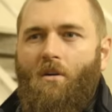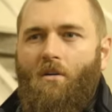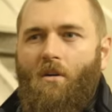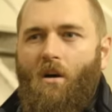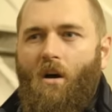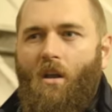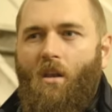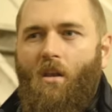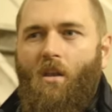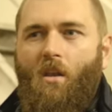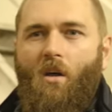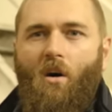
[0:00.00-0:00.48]

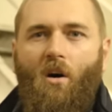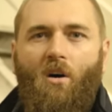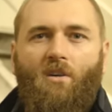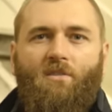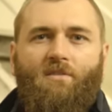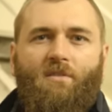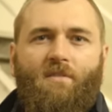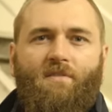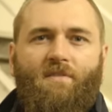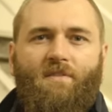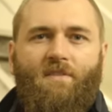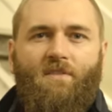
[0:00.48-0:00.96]
a
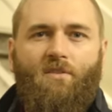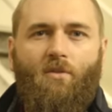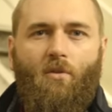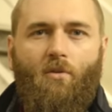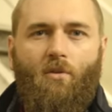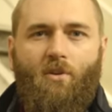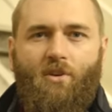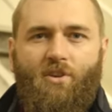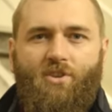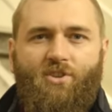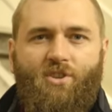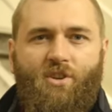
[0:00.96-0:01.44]
lot of
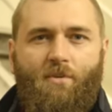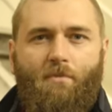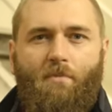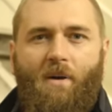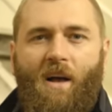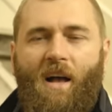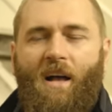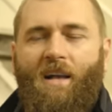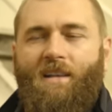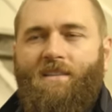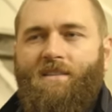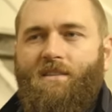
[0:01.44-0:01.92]
storage
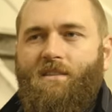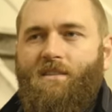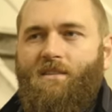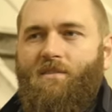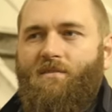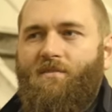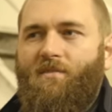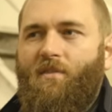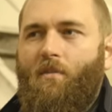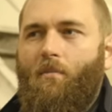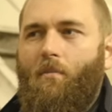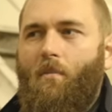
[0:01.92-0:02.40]
capacity
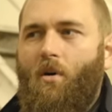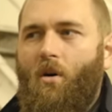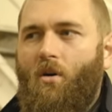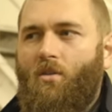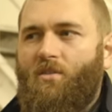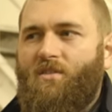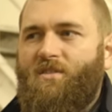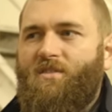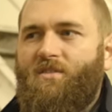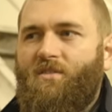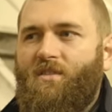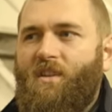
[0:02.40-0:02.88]
for
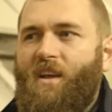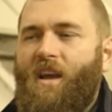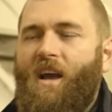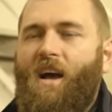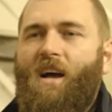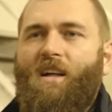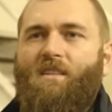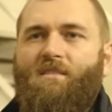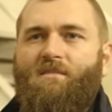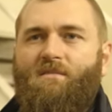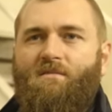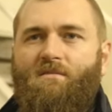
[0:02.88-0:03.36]
malt. So they
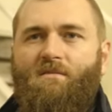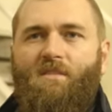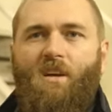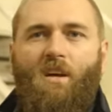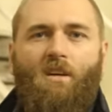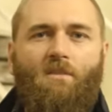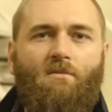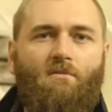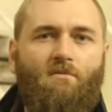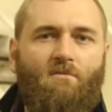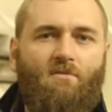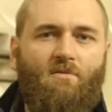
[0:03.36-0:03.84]
had
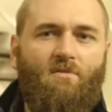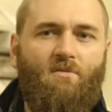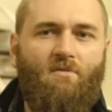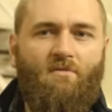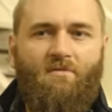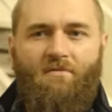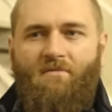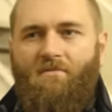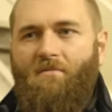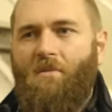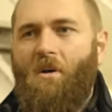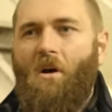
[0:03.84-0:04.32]
tons
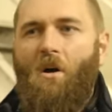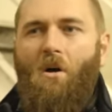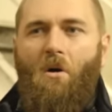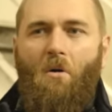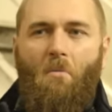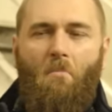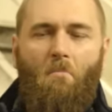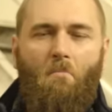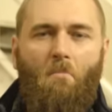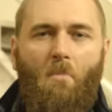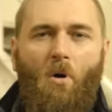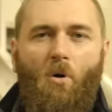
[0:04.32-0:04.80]

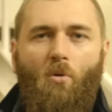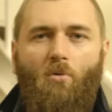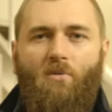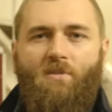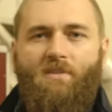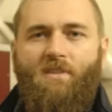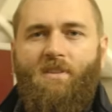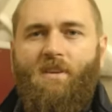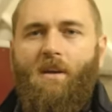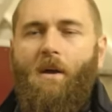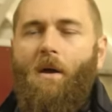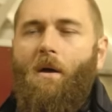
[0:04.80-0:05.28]
of
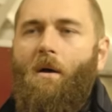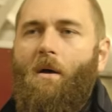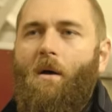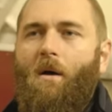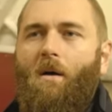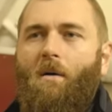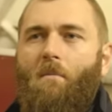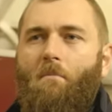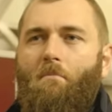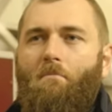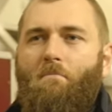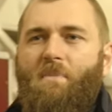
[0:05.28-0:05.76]
malt
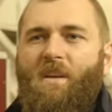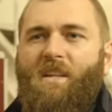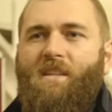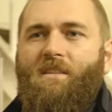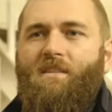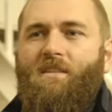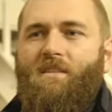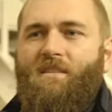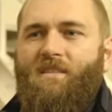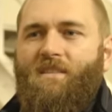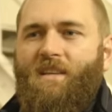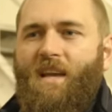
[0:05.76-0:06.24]
uh,
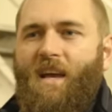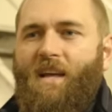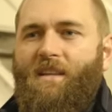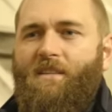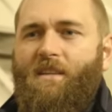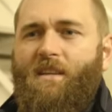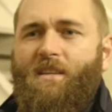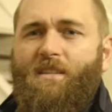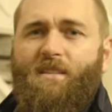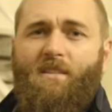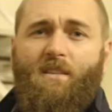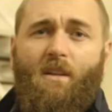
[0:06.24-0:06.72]
bins, and
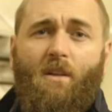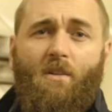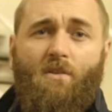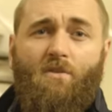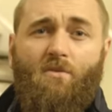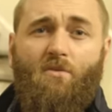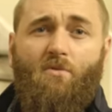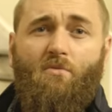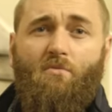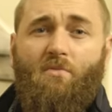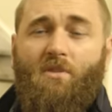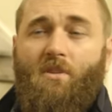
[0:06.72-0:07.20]
they still
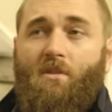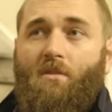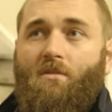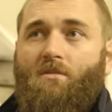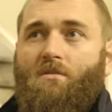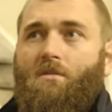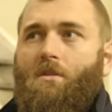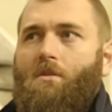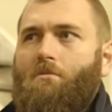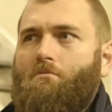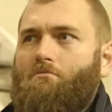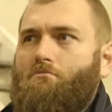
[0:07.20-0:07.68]
do,
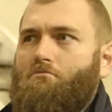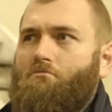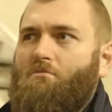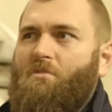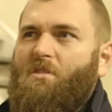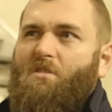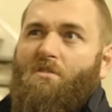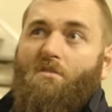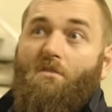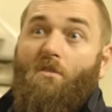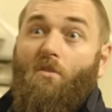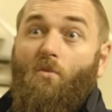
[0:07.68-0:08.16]
because they,
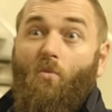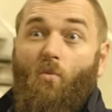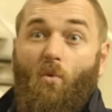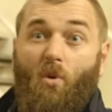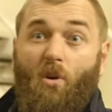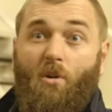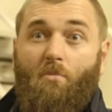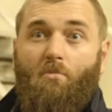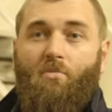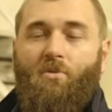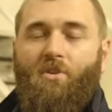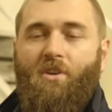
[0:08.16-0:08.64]
they still
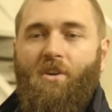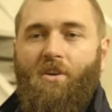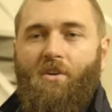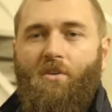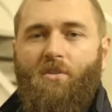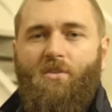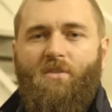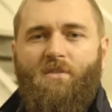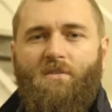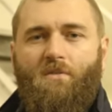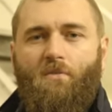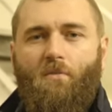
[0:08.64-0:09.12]
work pretty
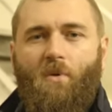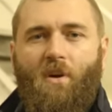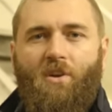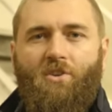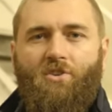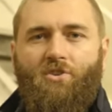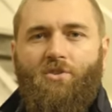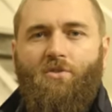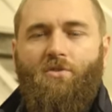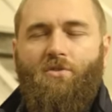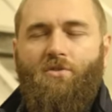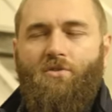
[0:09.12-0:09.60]
good. So why
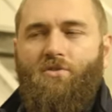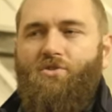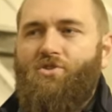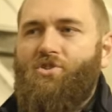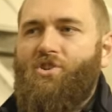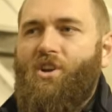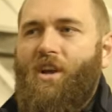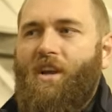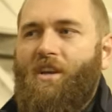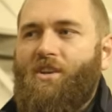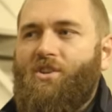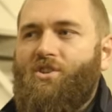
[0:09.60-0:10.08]
should you
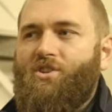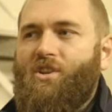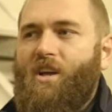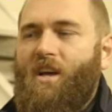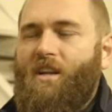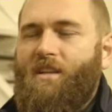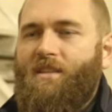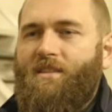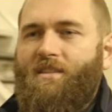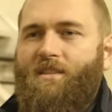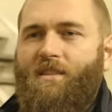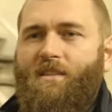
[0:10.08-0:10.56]
change
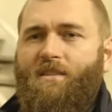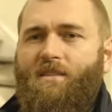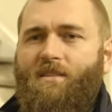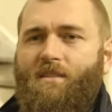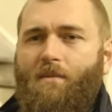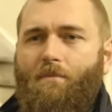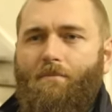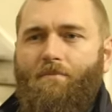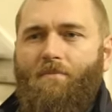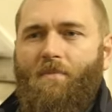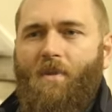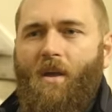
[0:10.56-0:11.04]
that system?